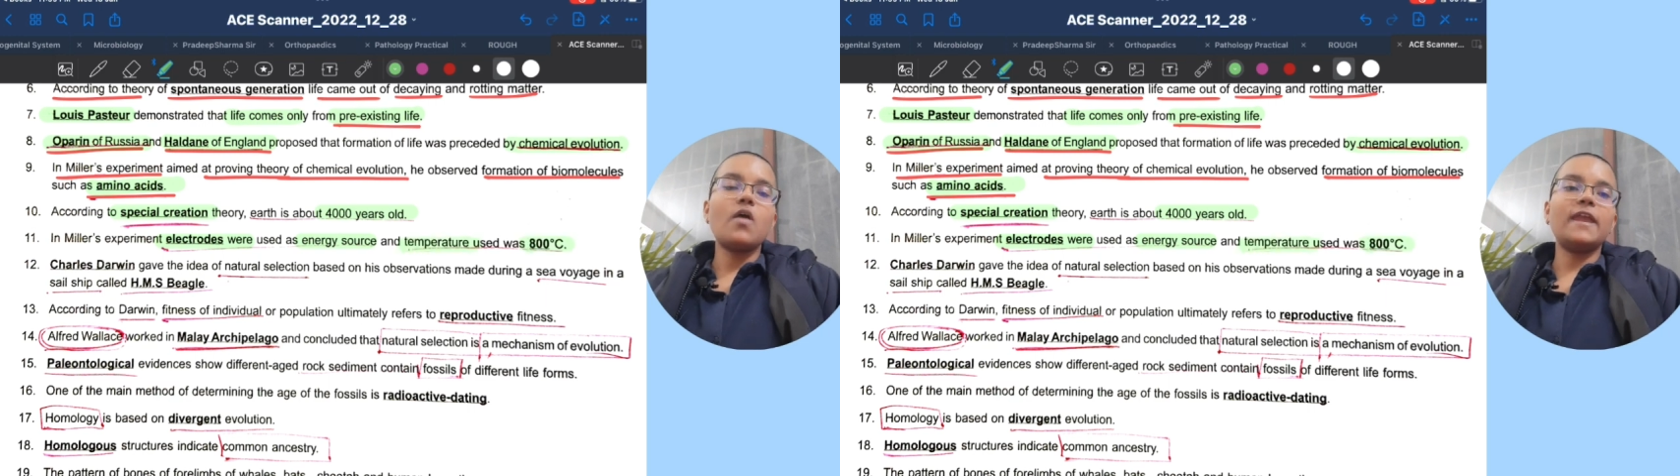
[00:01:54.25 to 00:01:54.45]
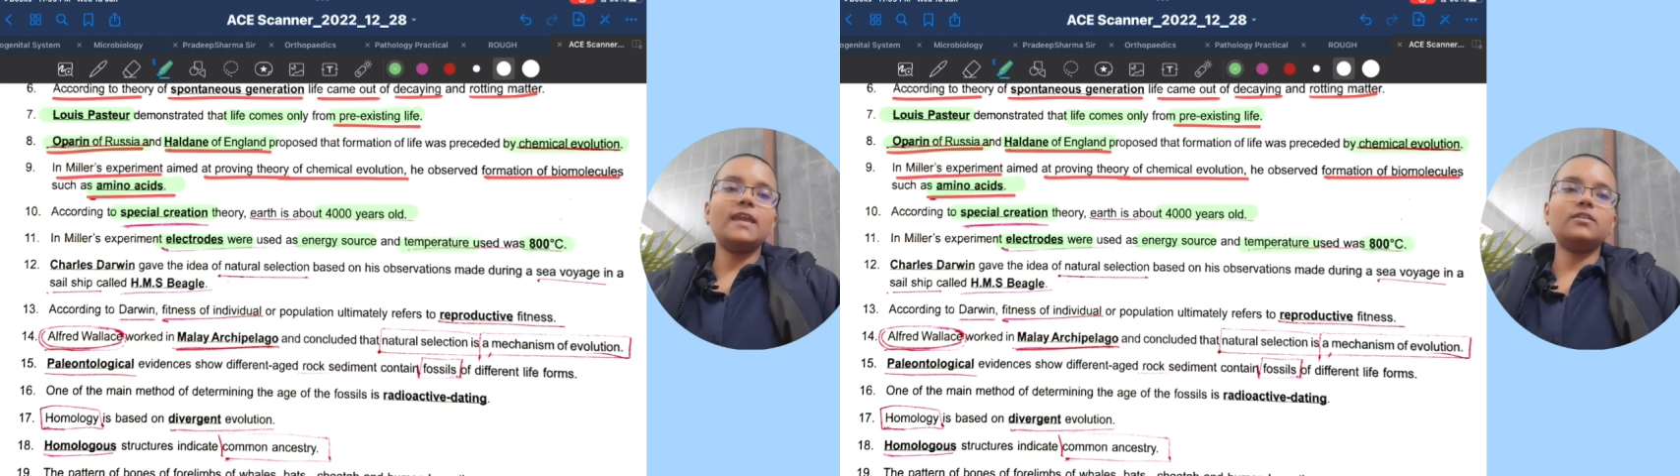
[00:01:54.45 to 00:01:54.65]

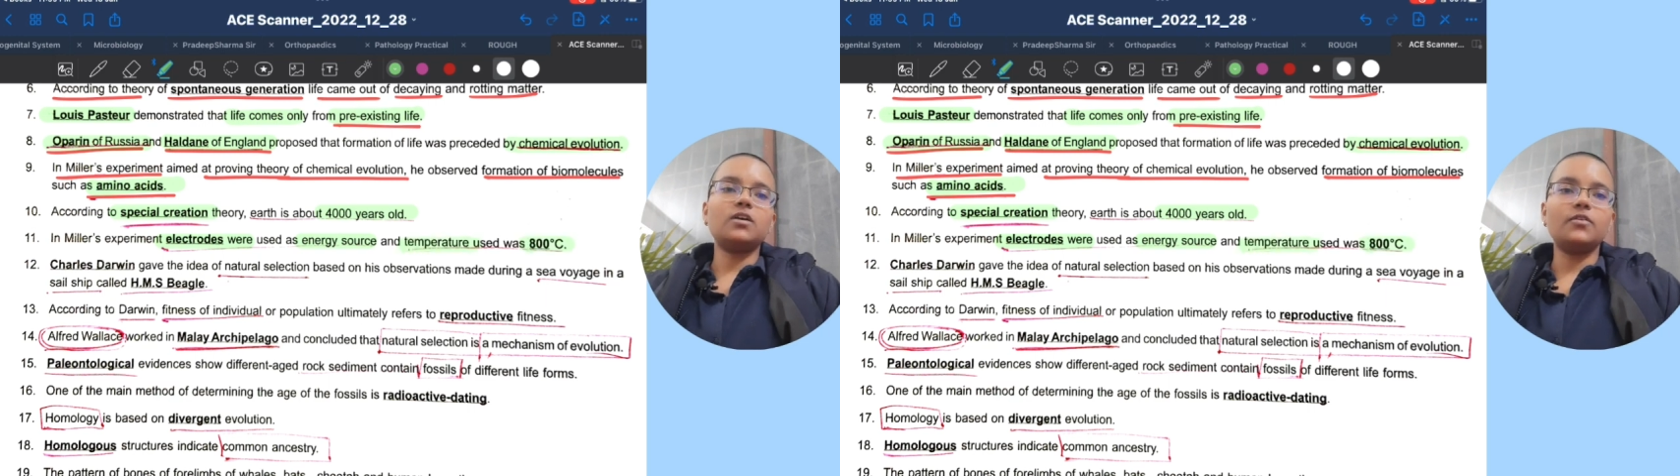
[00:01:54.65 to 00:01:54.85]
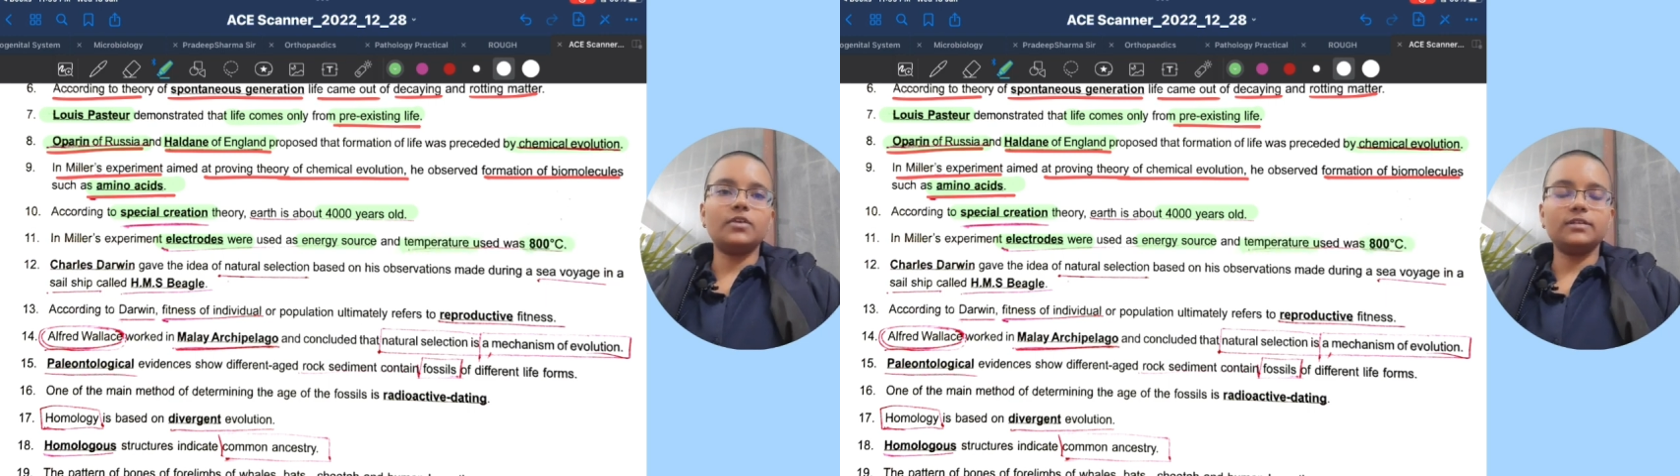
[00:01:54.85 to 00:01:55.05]

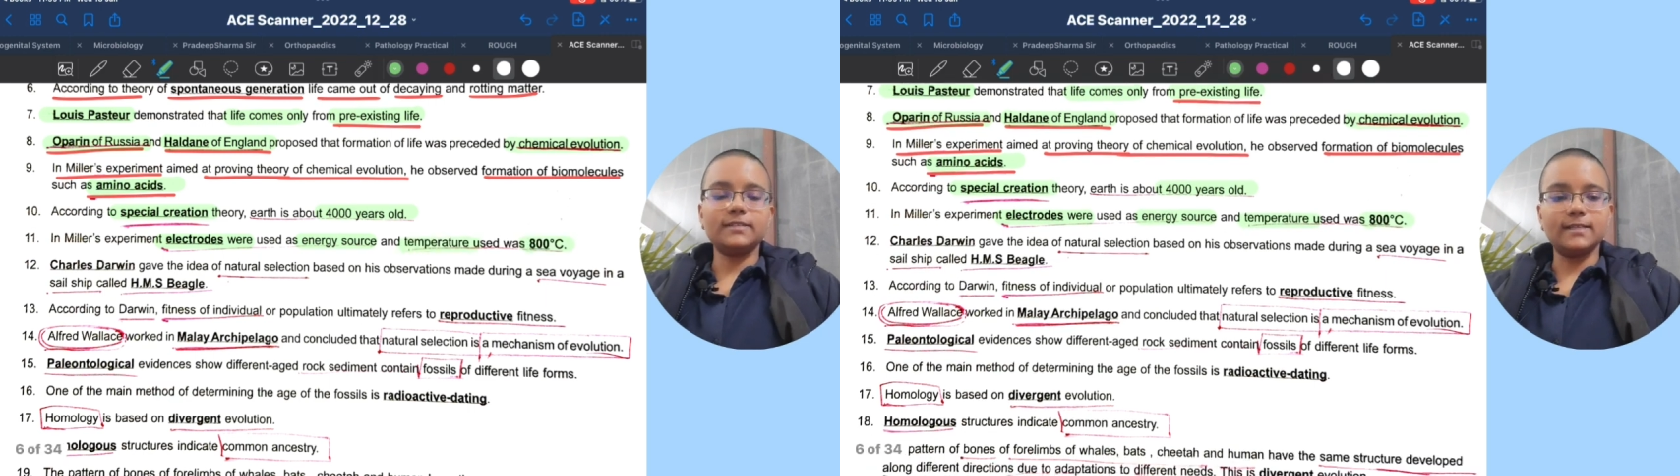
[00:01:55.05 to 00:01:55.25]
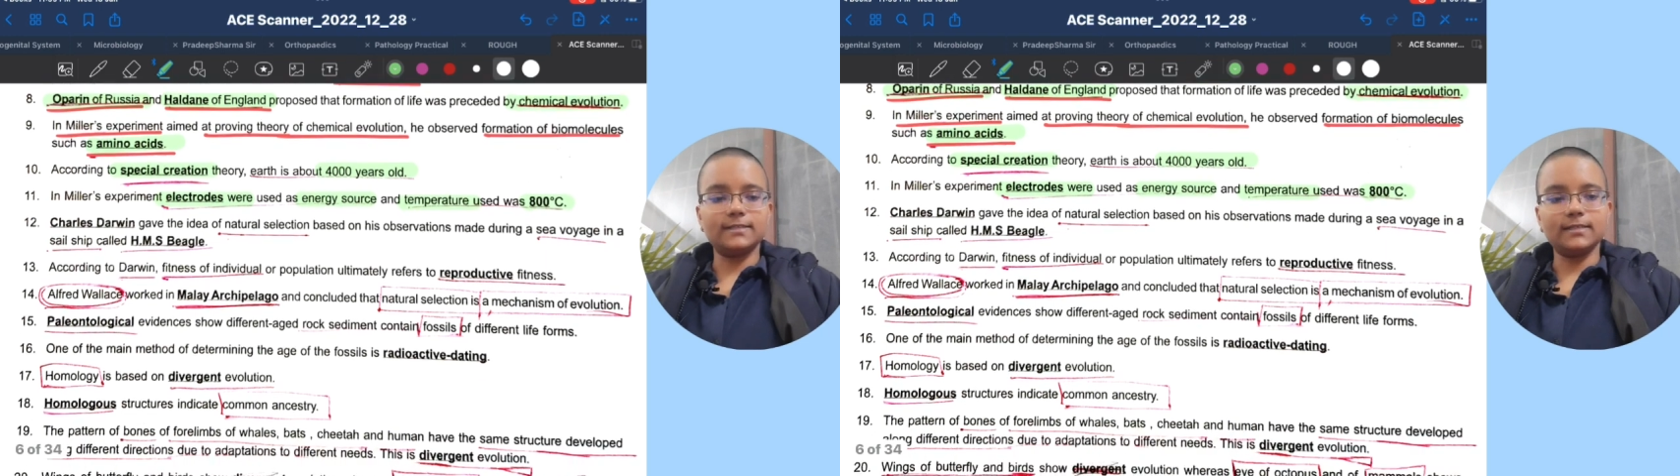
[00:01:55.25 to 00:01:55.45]
800
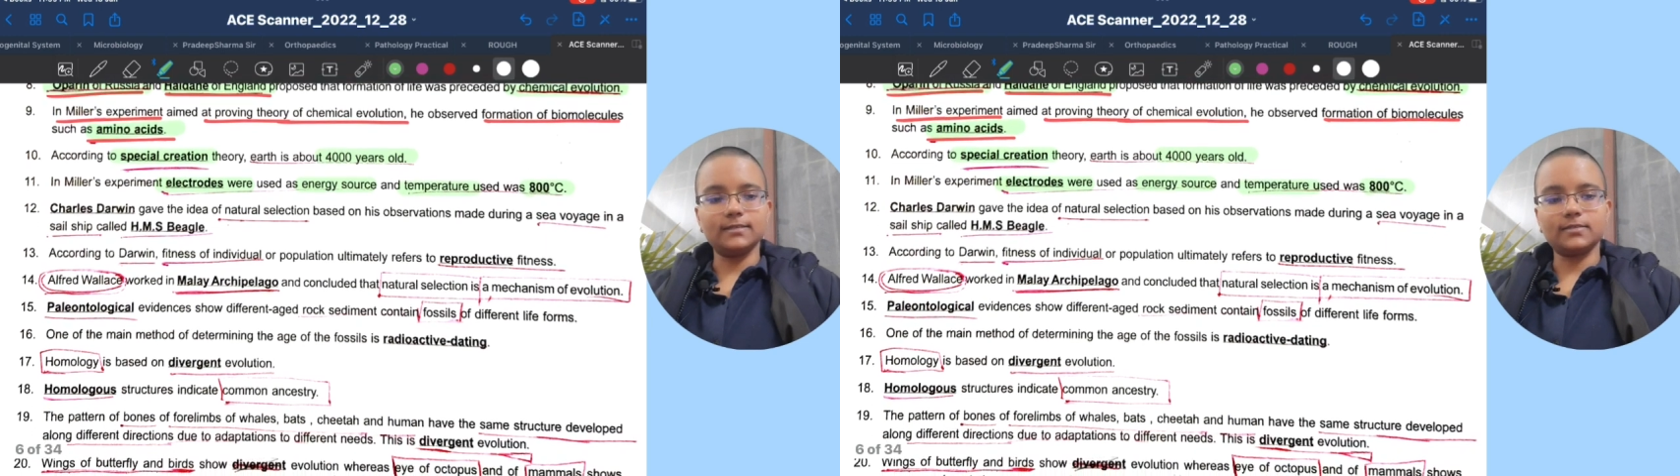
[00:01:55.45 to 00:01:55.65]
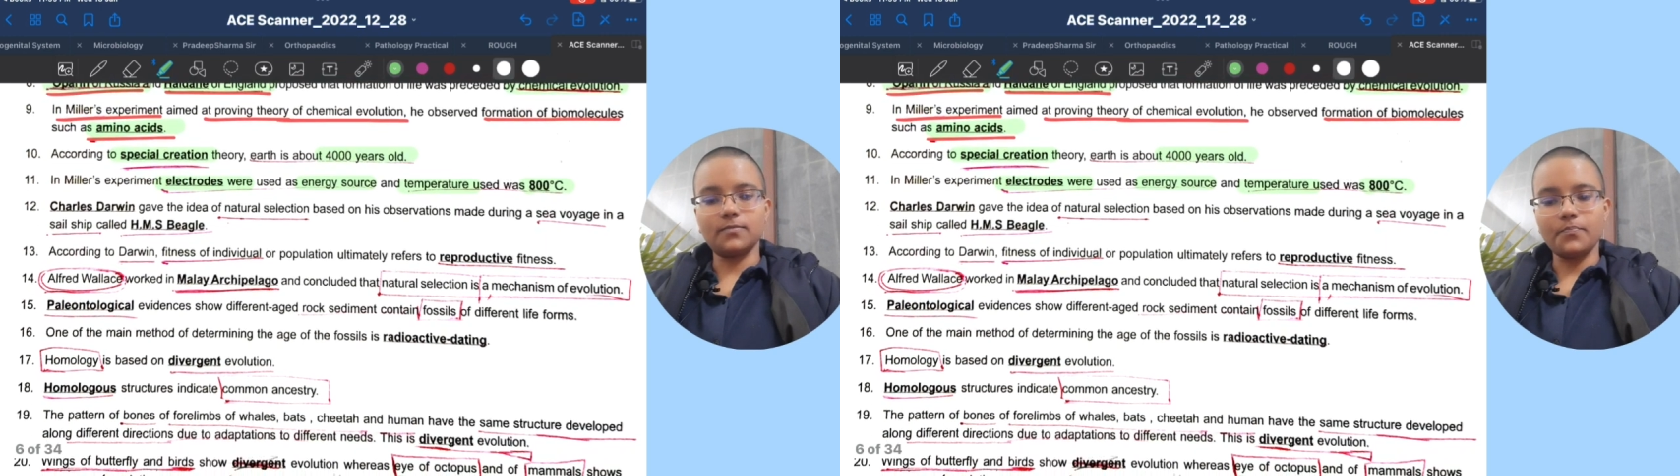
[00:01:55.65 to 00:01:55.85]

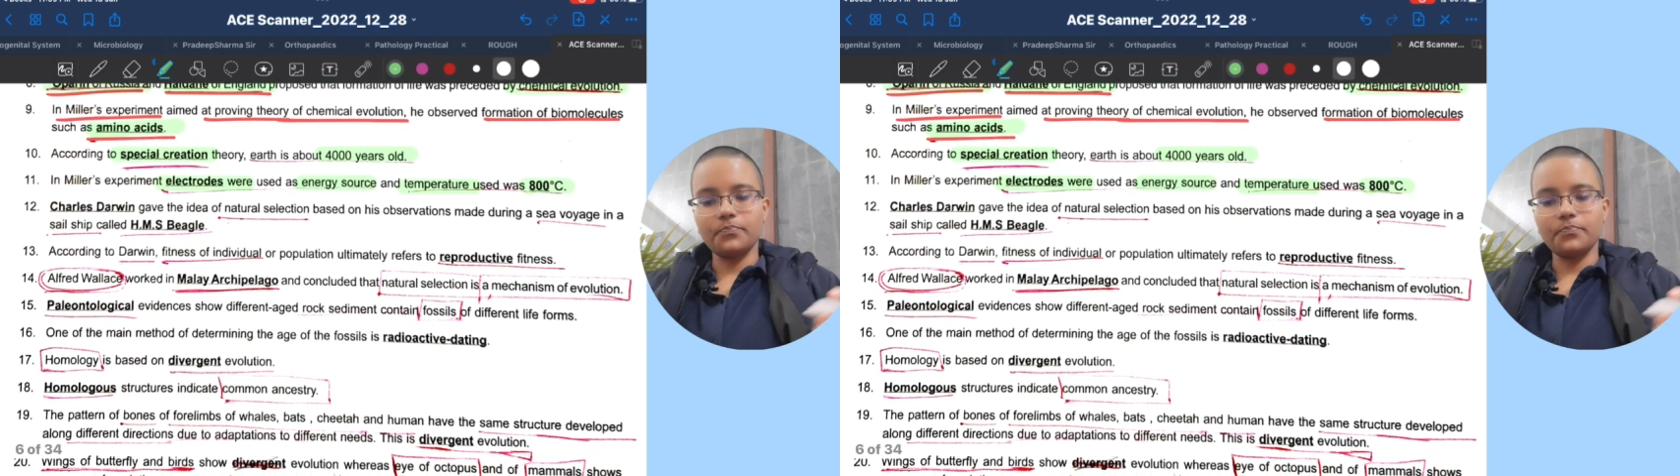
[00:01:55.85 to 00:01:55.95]
Celsius.